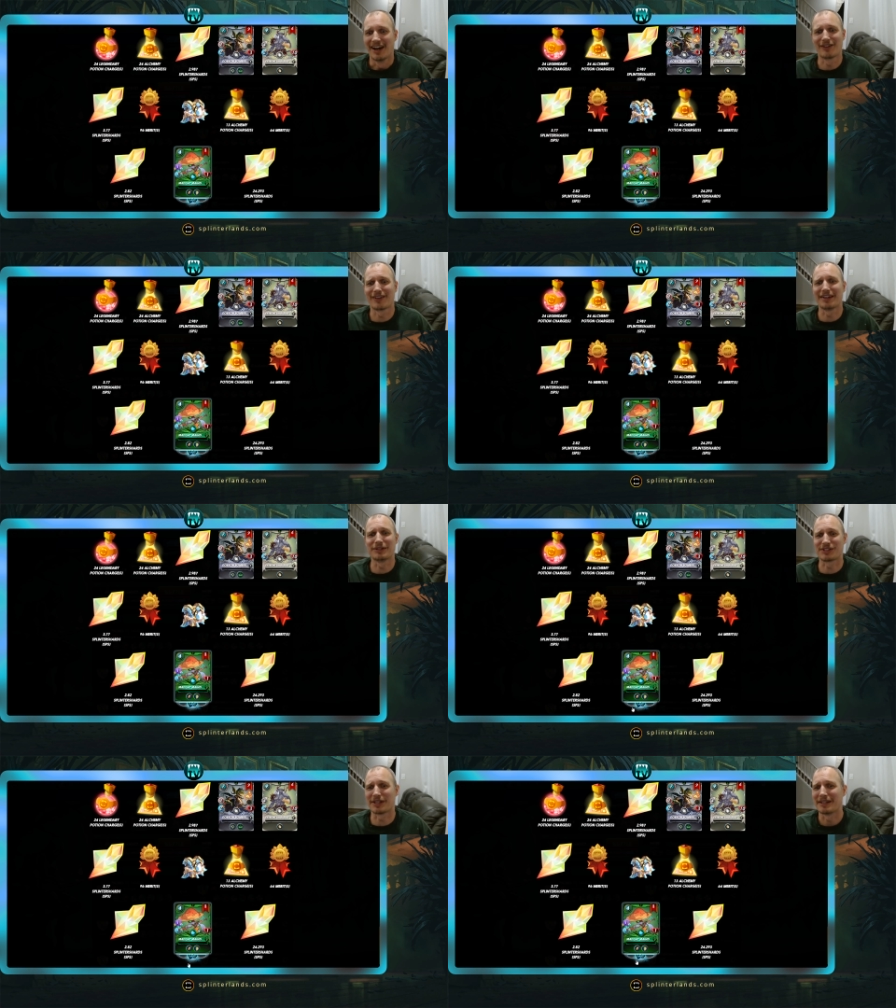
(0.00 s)
All right,
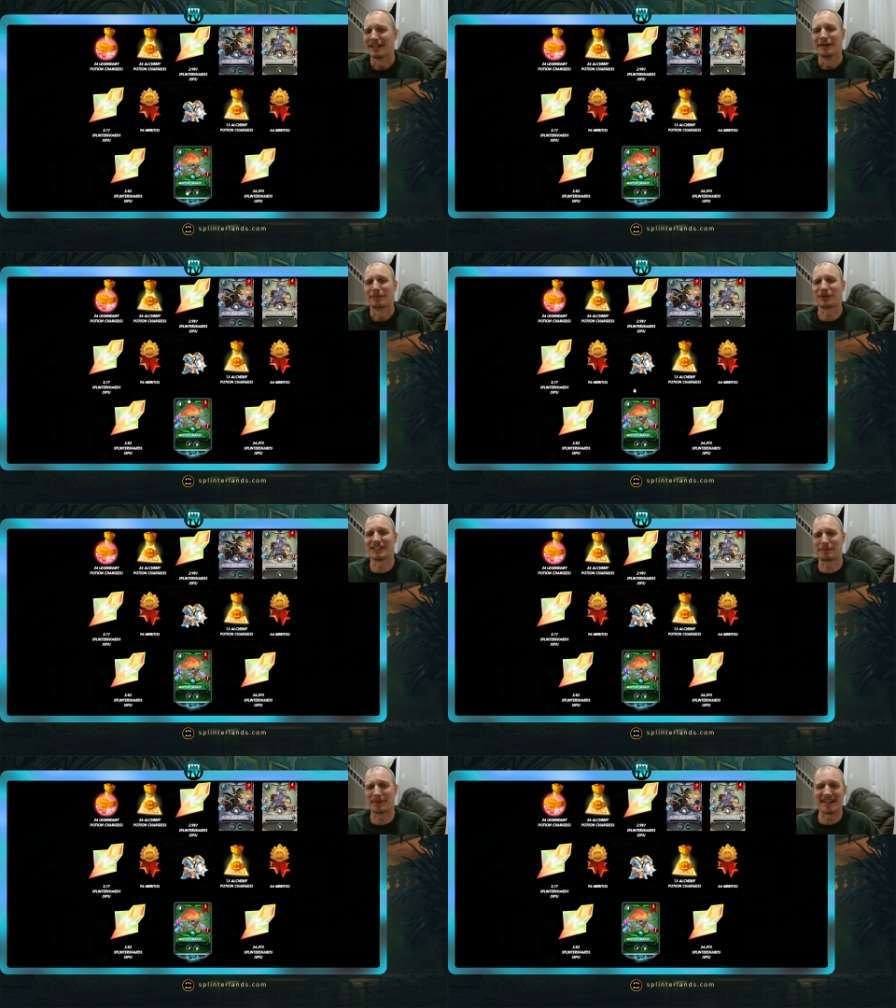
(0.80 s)
Usut.
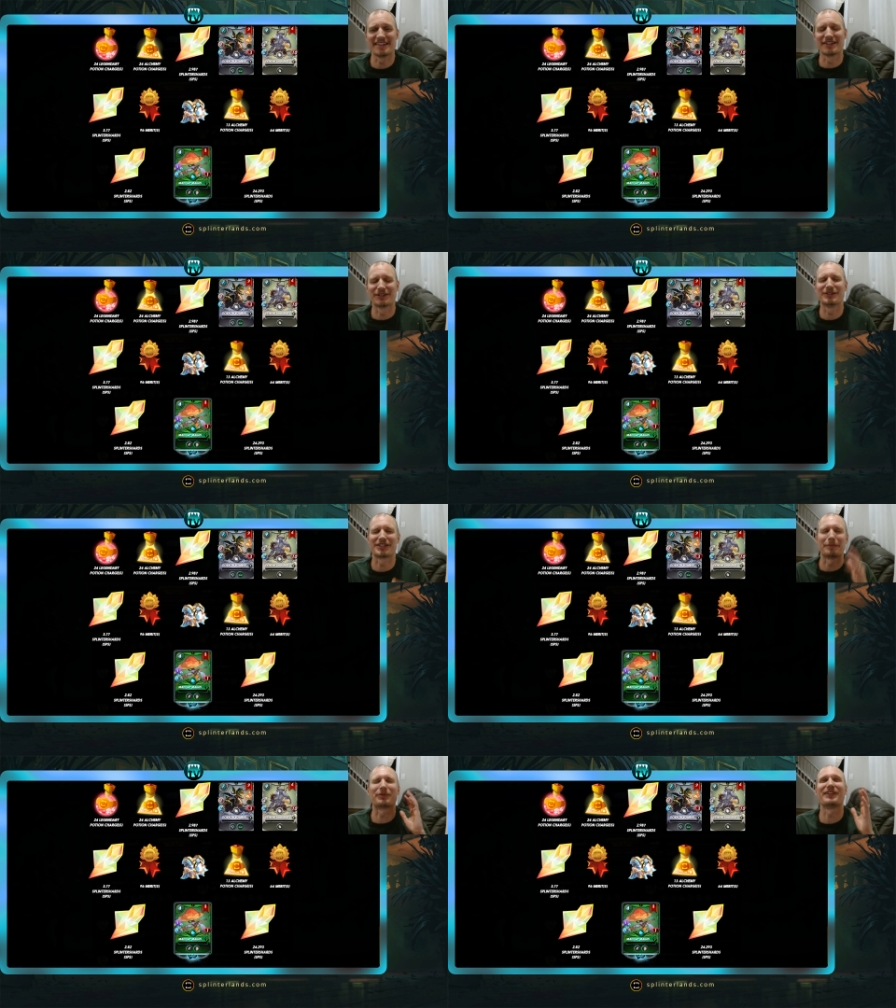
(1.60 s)
Please be in here,
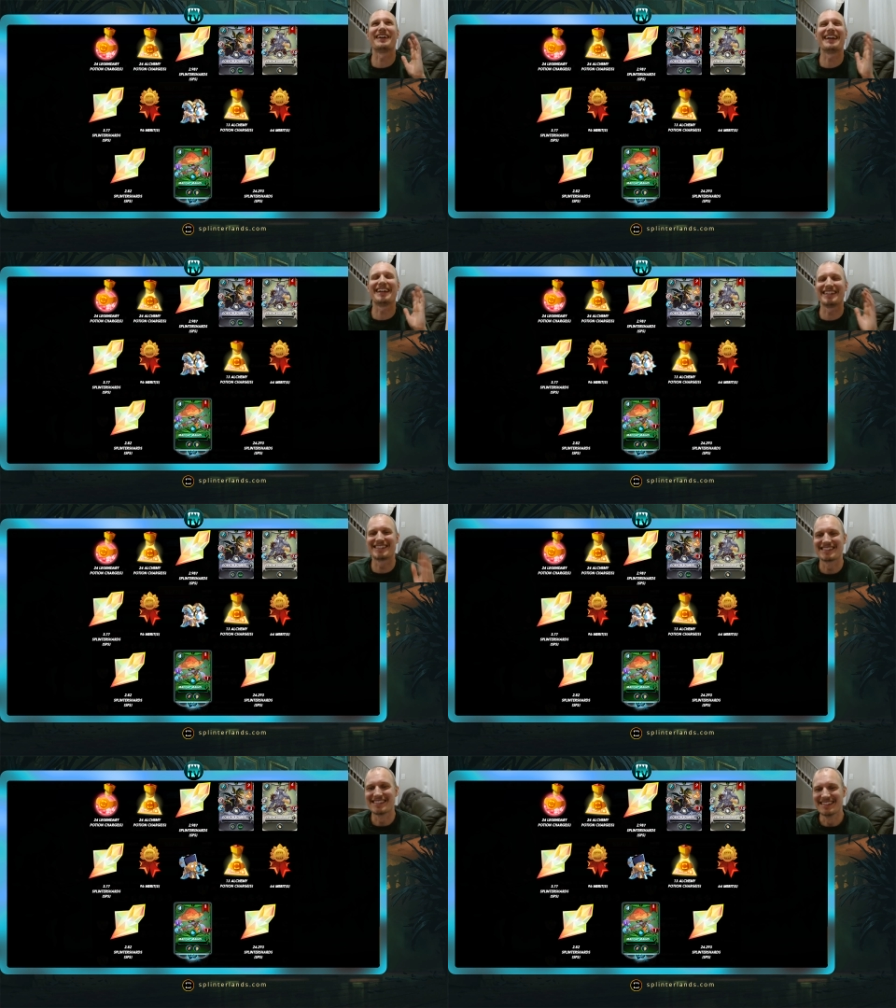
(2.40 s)
Usut, please.